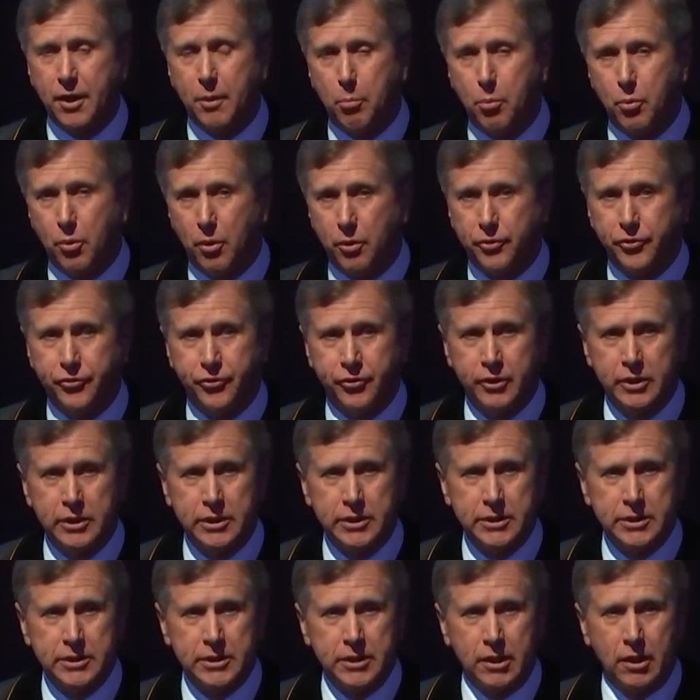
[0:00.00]
liberals
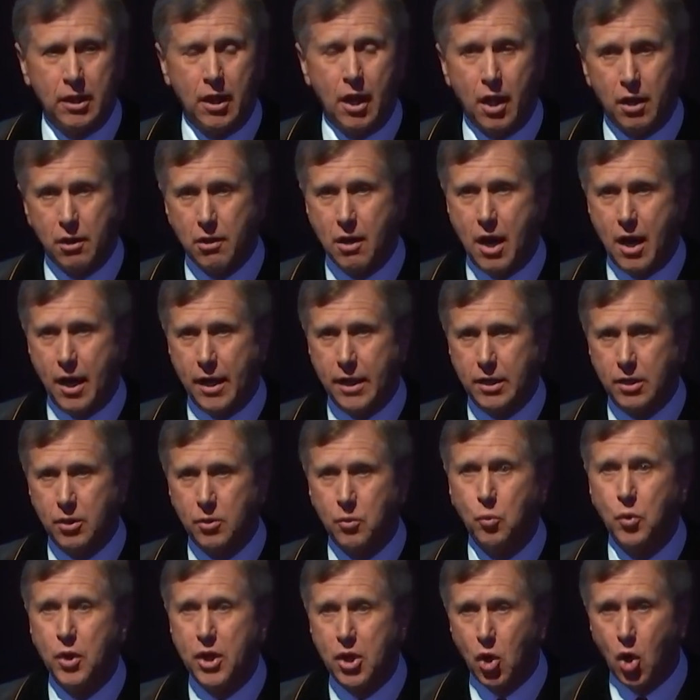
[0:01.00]
alike.
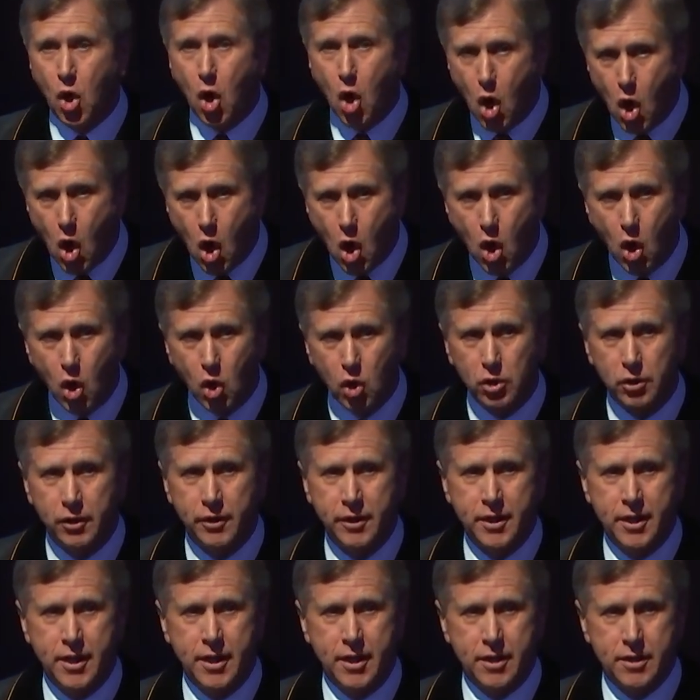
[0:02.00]
We are
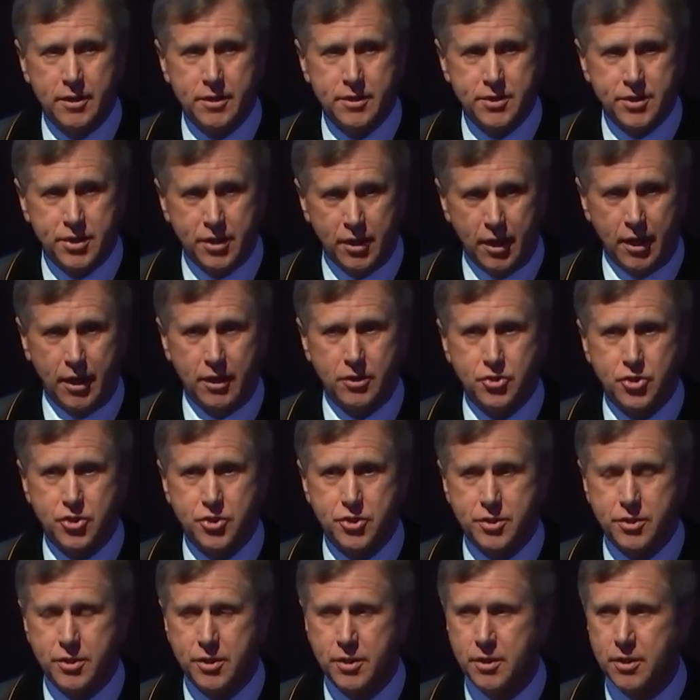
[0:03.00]
all
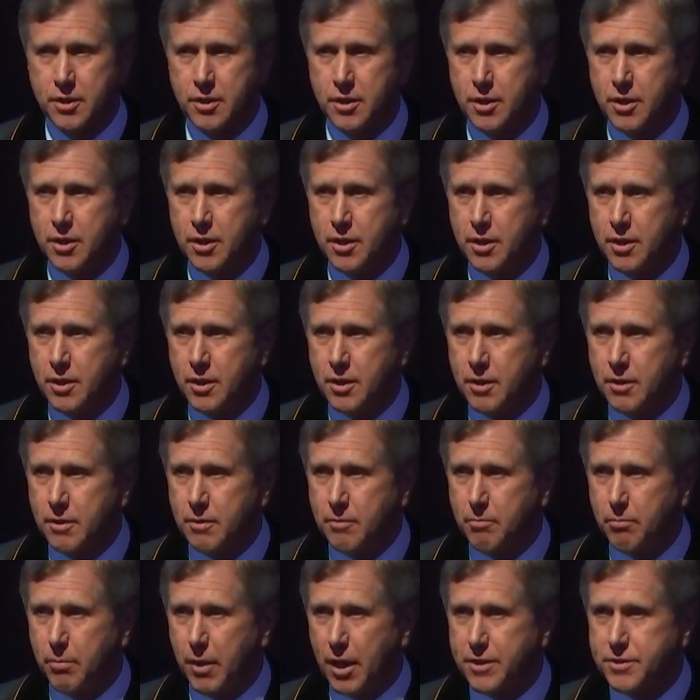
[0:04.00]
touched
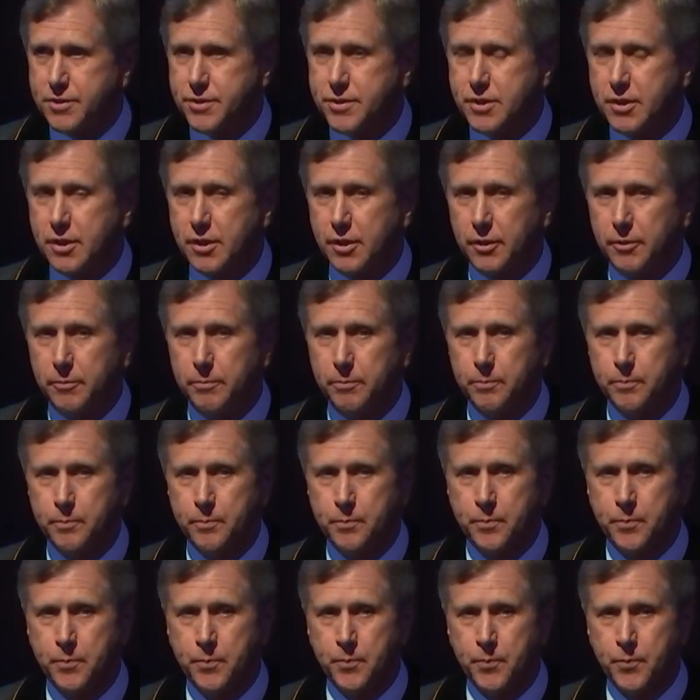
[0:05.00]
by sin.
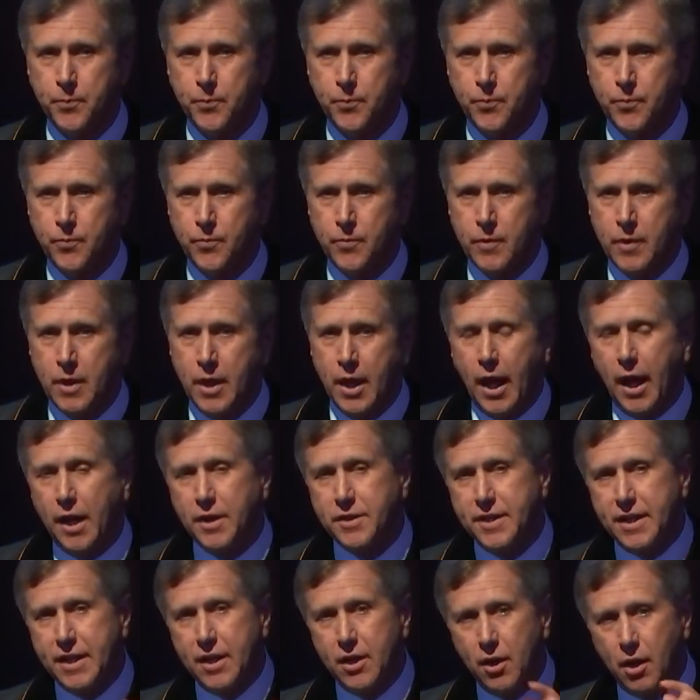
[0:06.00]

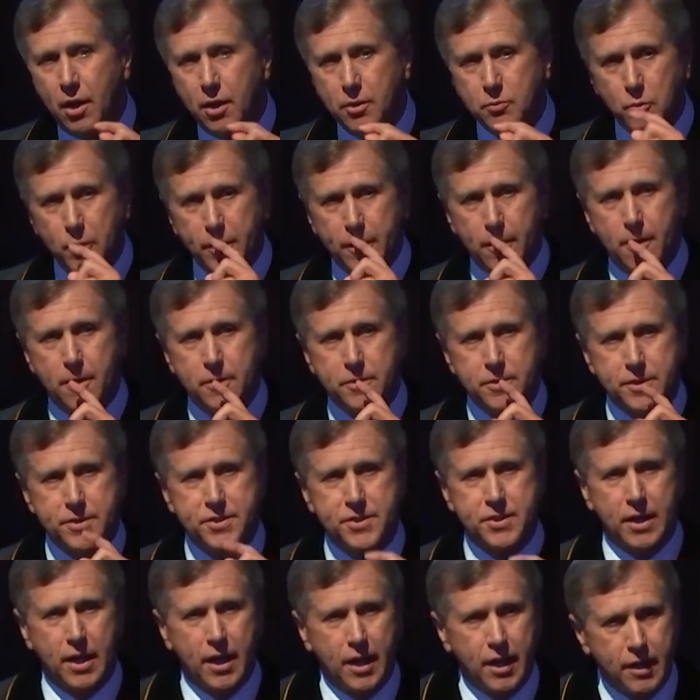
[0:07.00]
And Dionne went on to
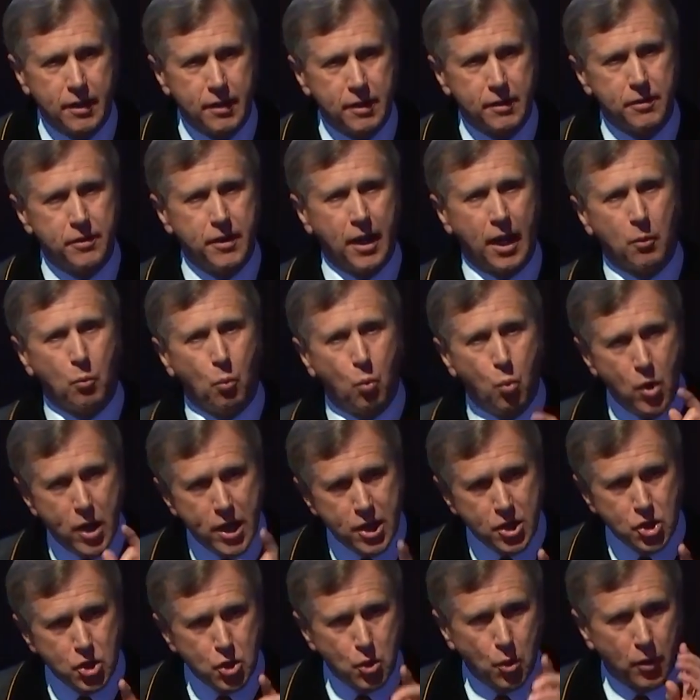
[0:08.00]
say that
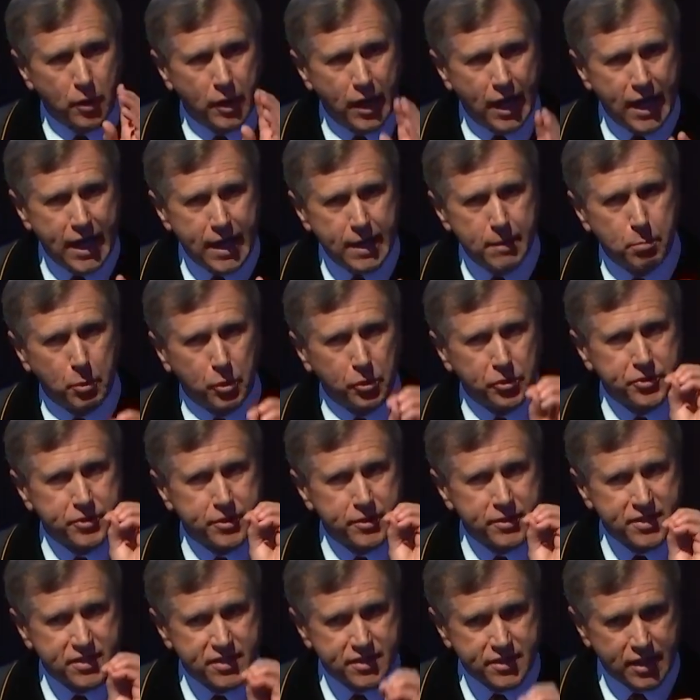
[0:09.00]
when you are able
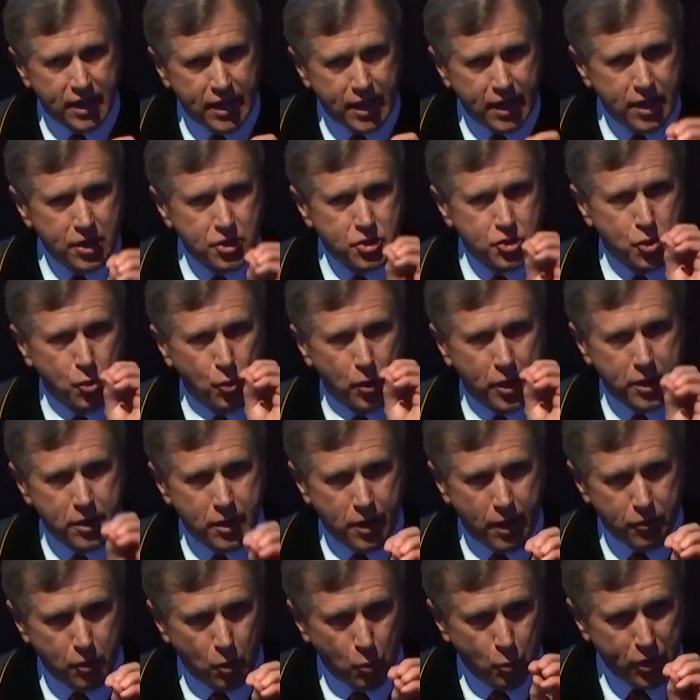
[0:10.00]
to say to
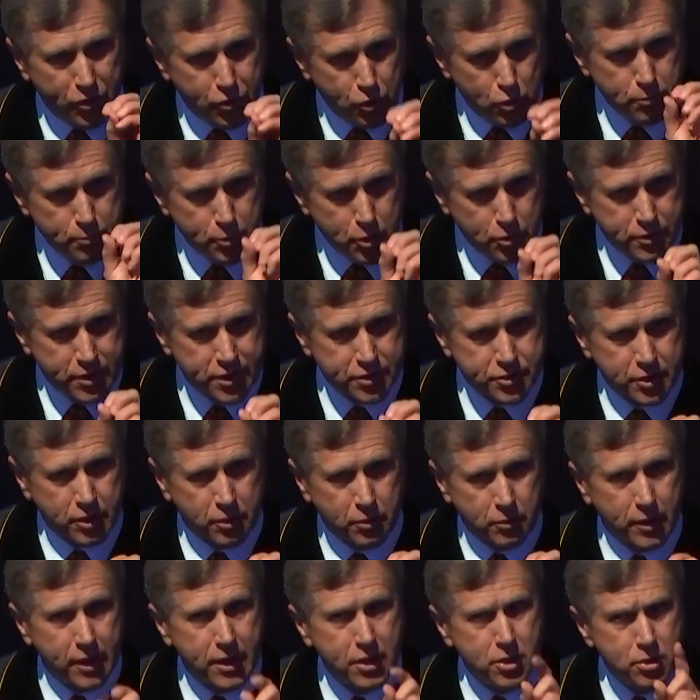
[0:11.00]
another with whom you
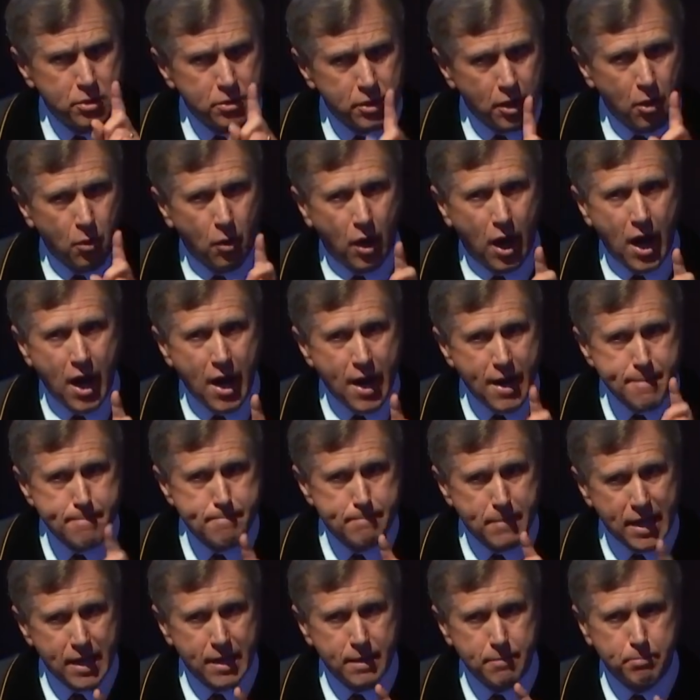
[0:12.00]
disagree, you know, I
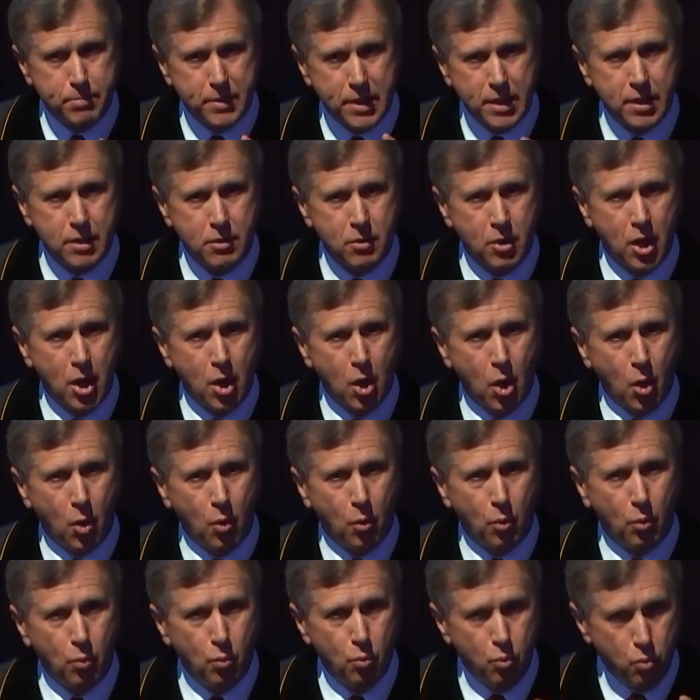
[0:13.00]
may be
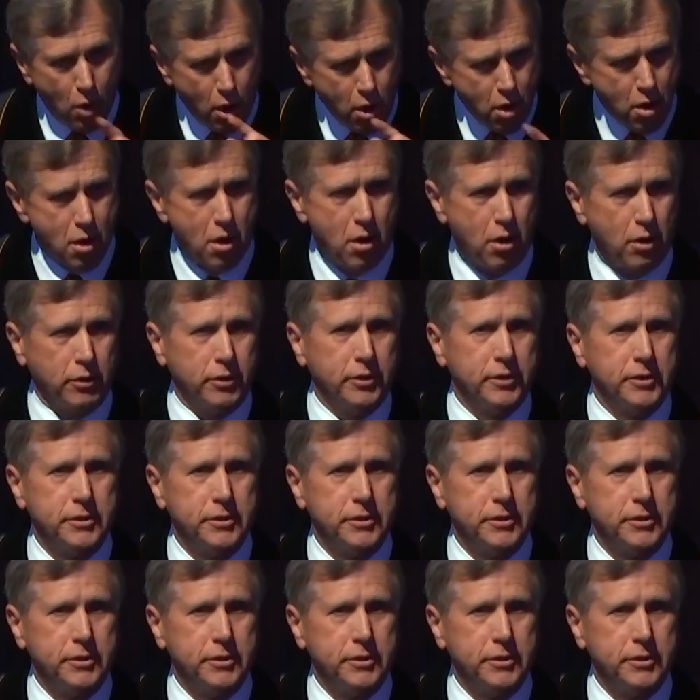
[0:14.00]
wrong